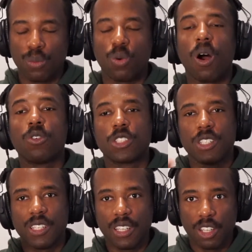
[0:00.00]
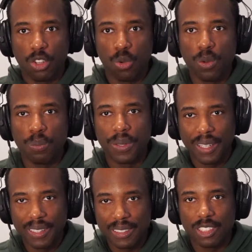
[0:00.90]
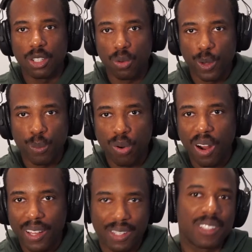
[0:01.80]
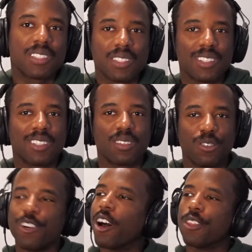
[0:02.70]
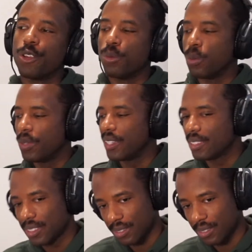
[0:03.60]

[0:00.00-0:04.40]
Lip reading: We're always going to need human beings to create products for other human beings.